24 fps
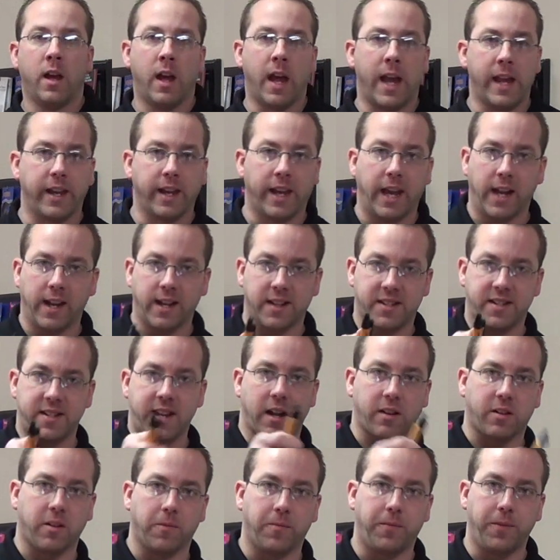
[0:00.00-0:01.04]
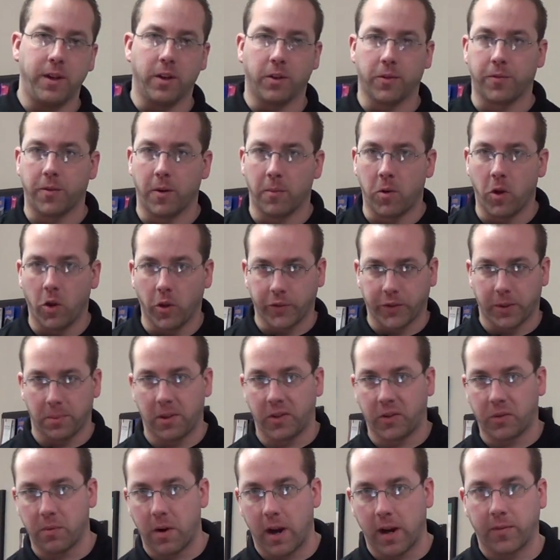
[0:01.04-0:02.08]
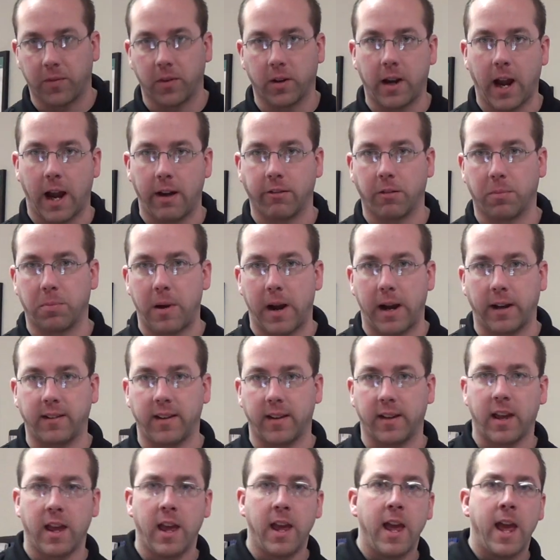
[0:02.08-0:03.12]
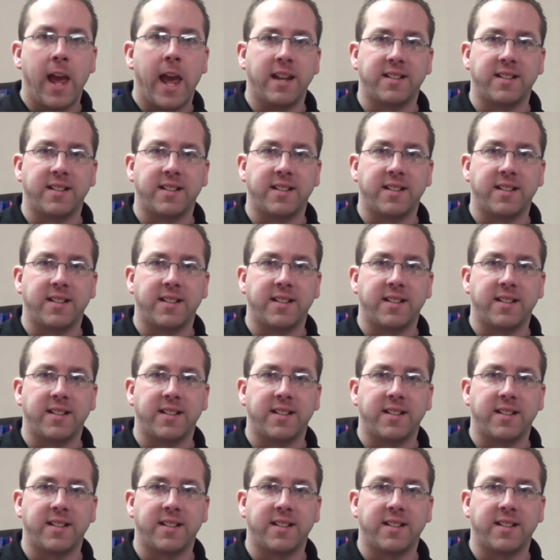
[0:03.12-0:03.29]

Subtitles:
Hey again, it's Dr. Field from Holsovis Rockford Chiropractic,